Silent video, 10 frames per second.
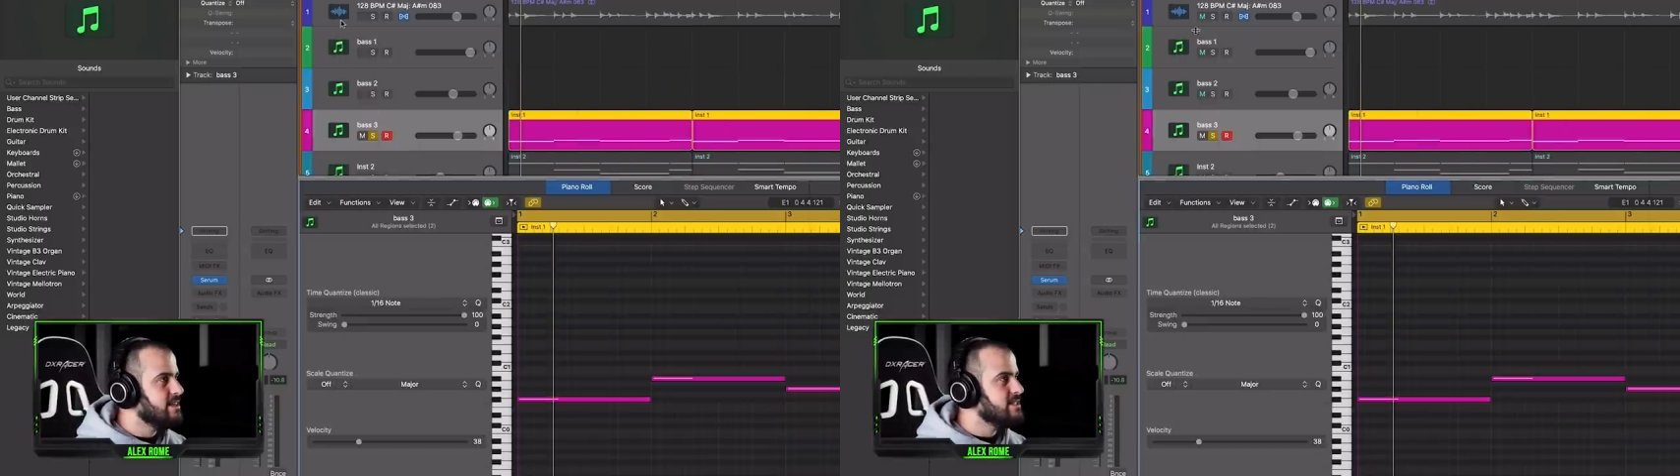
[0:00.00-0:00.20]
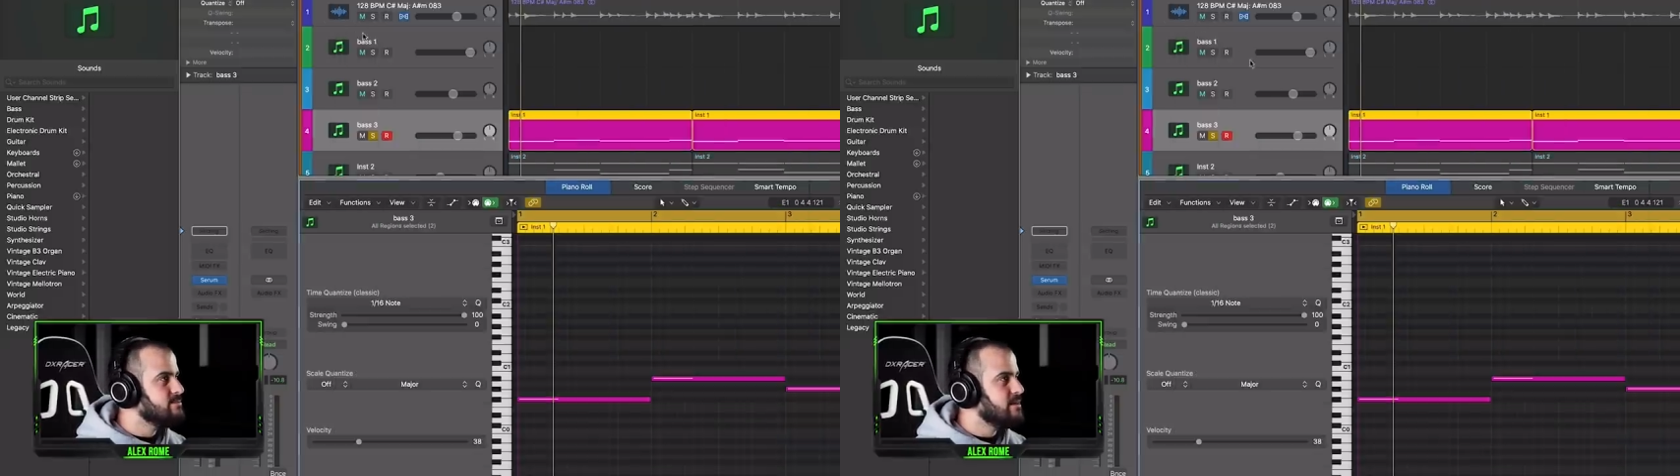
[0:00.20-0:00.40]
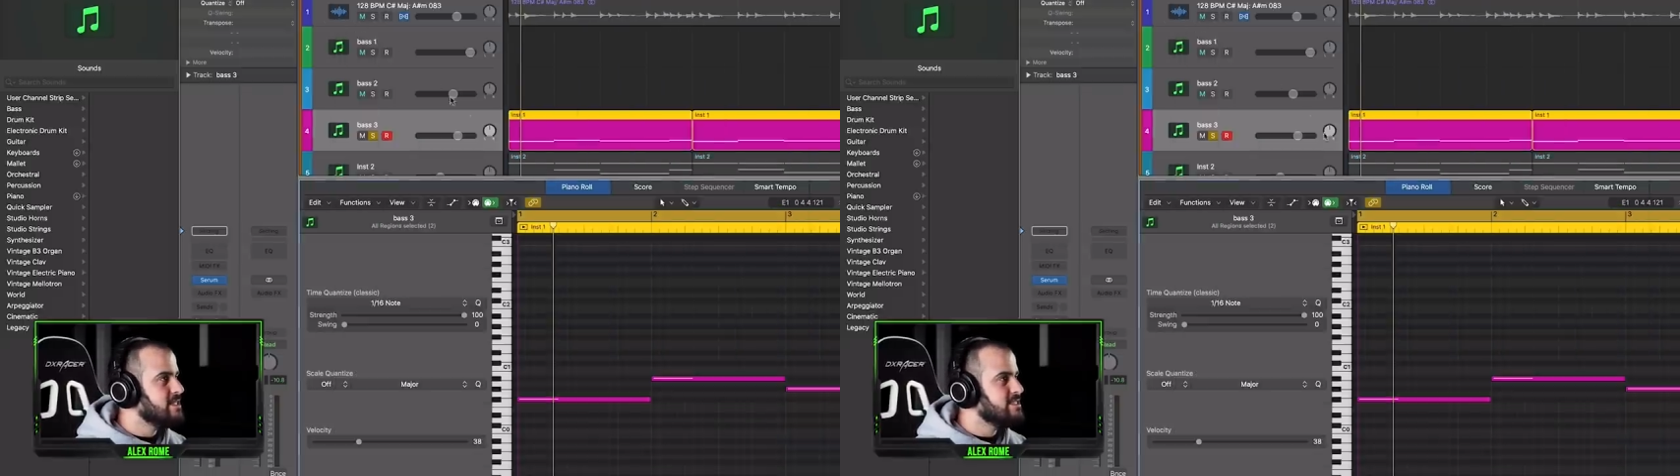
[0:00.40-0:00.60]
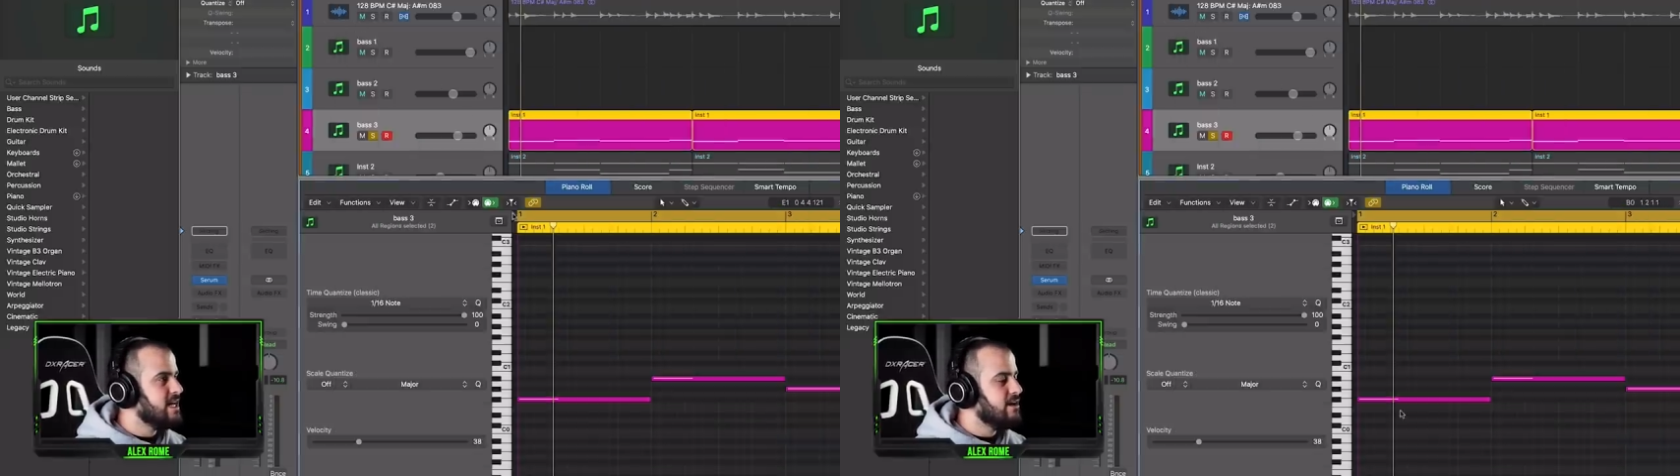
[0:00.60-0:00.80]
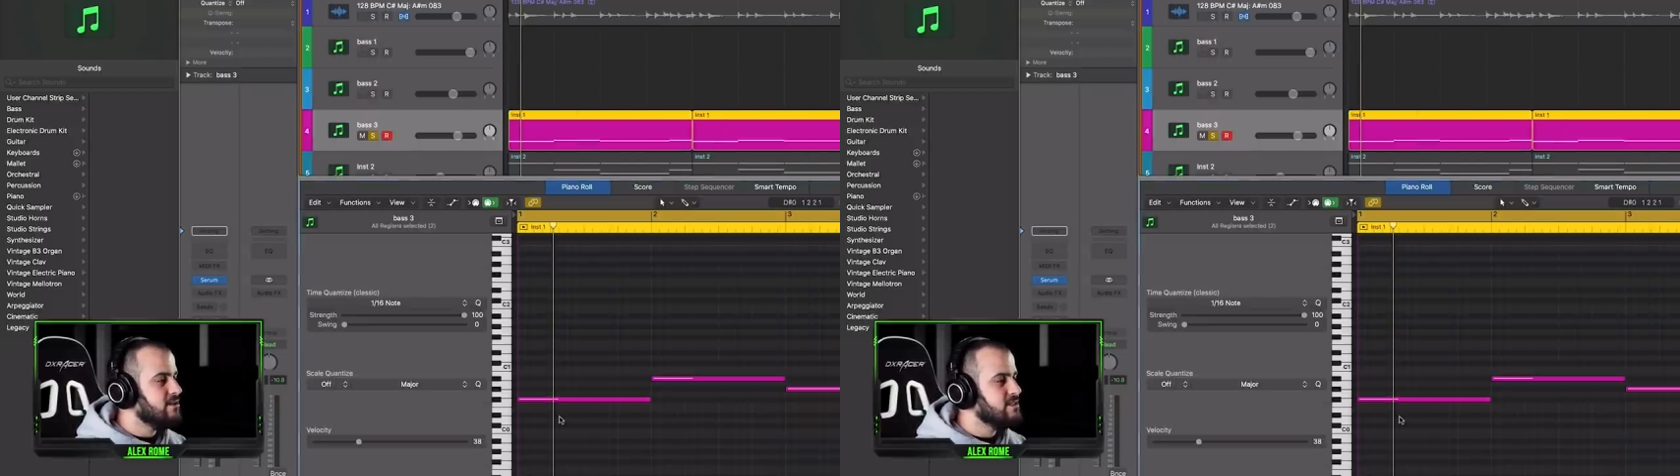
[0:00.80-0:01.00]
And this bass
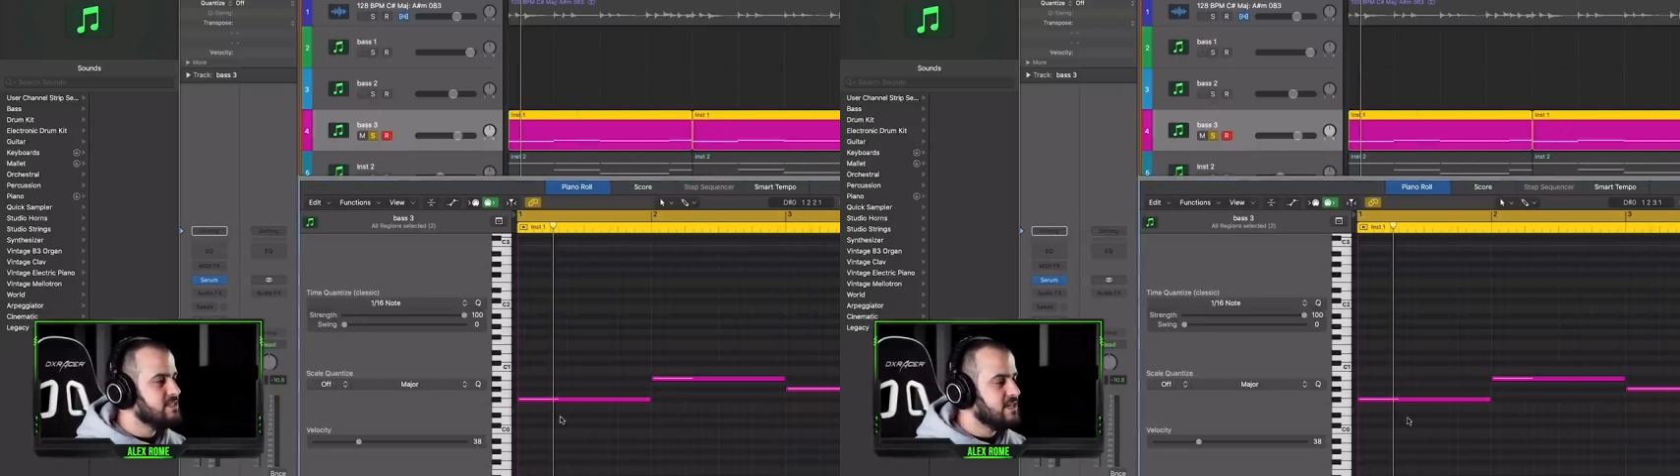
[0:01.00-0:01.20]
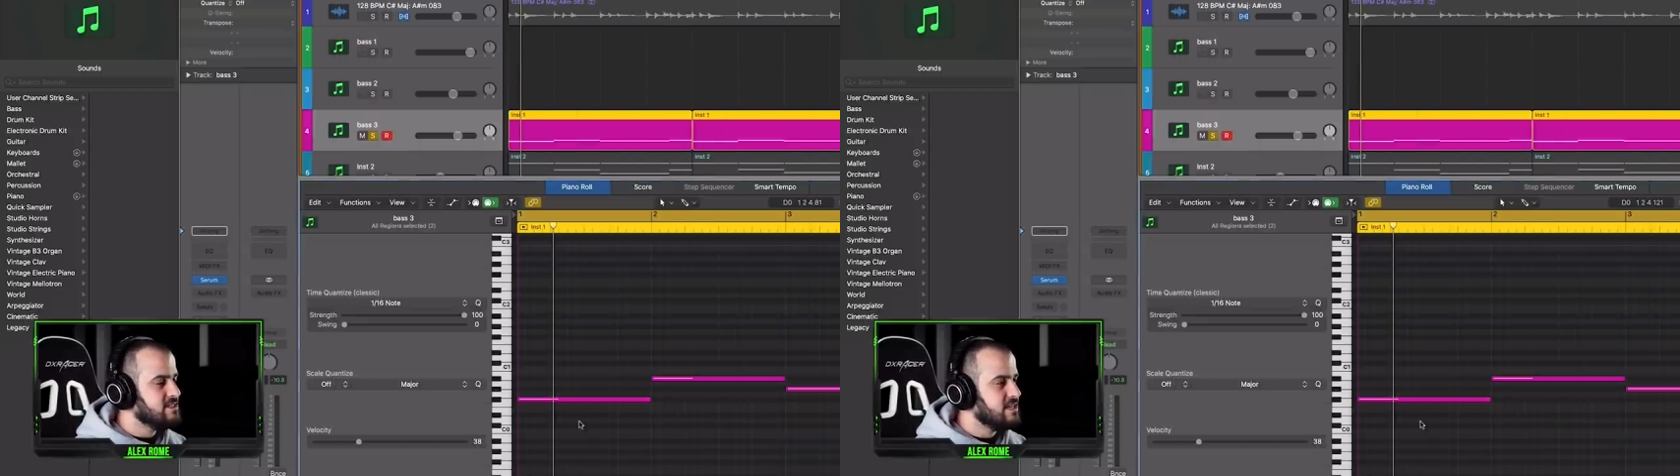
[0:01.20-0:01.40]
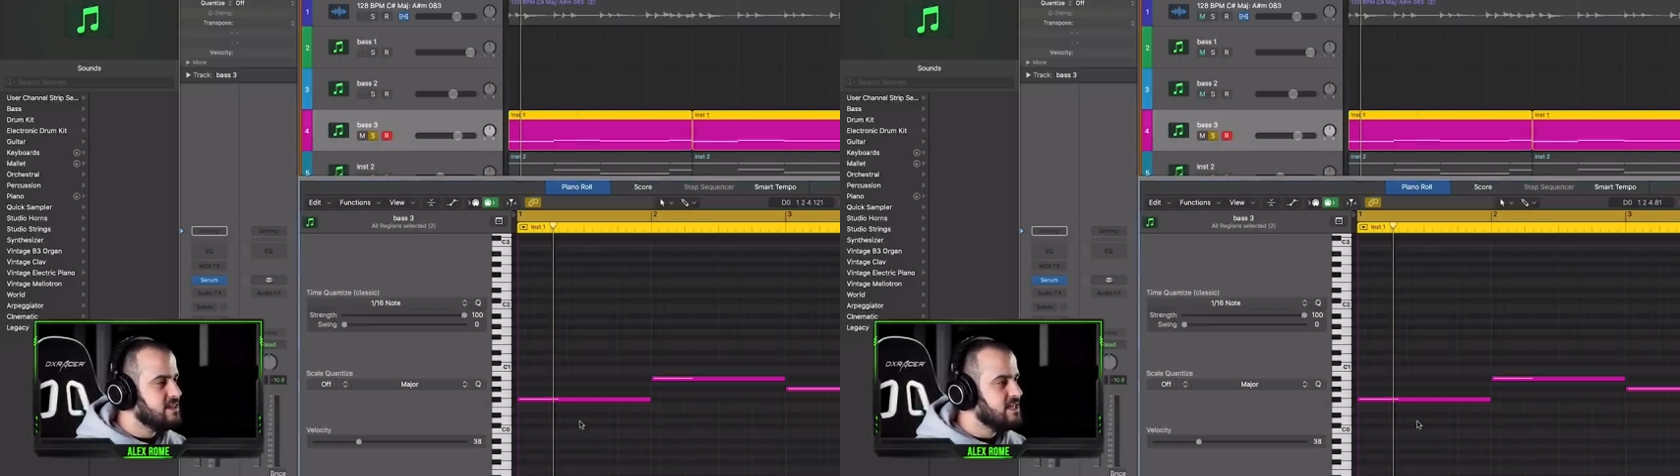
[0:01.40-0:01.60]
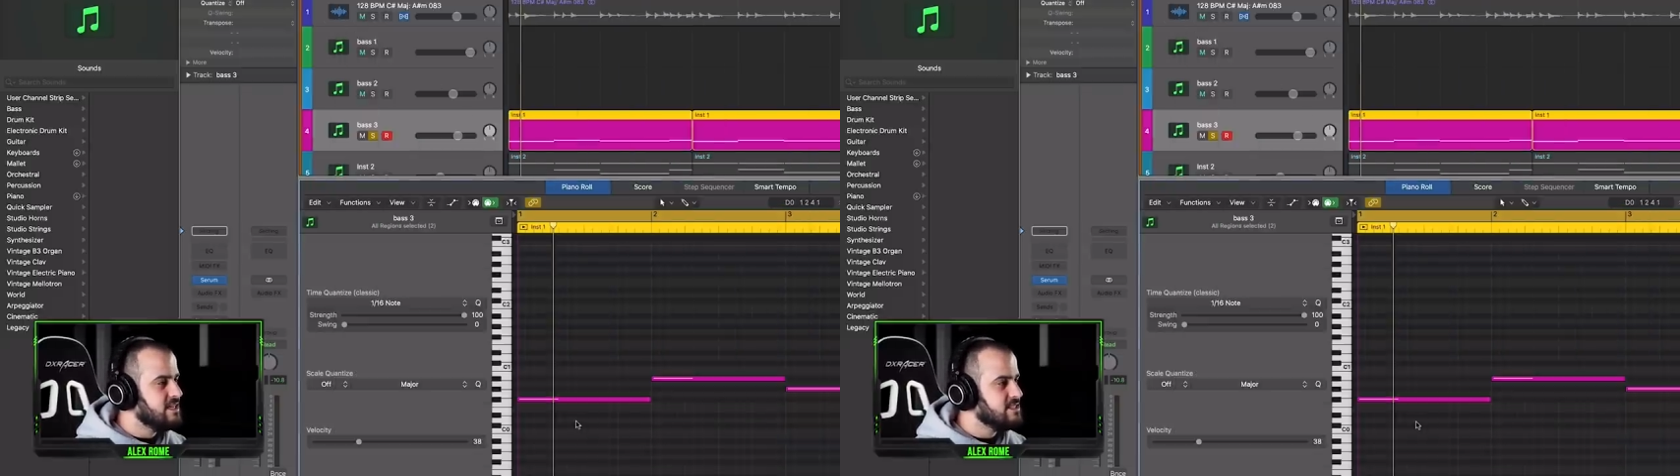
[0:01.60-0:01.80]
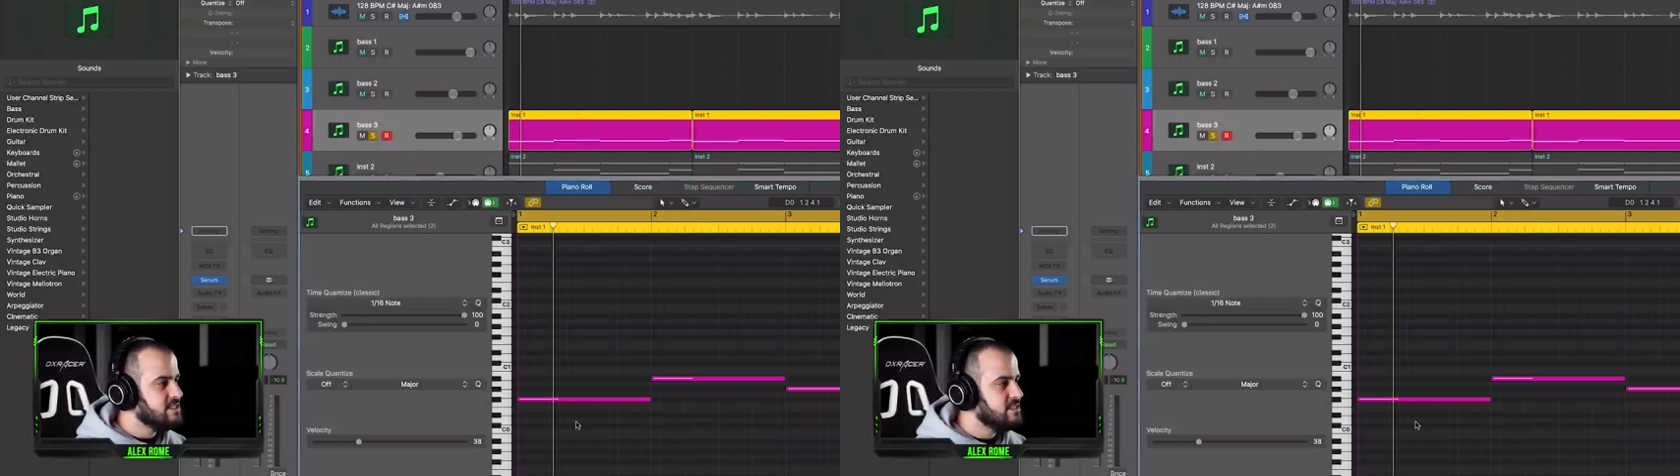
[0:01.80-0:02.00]
sound sounds like
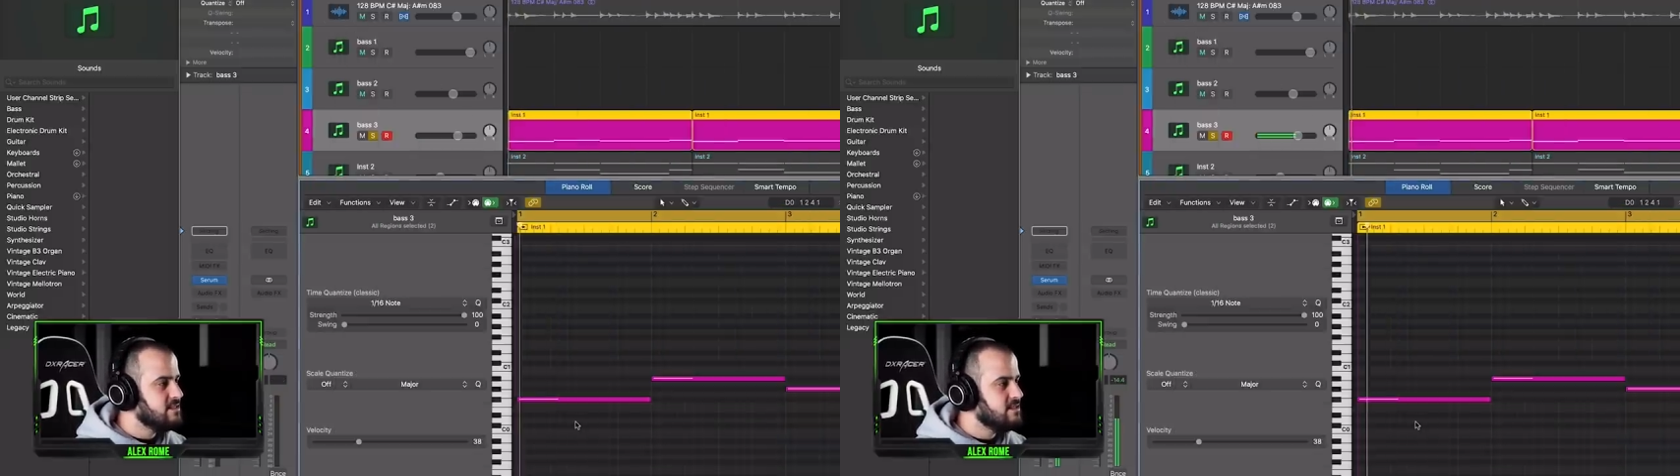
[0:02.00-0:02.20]
this.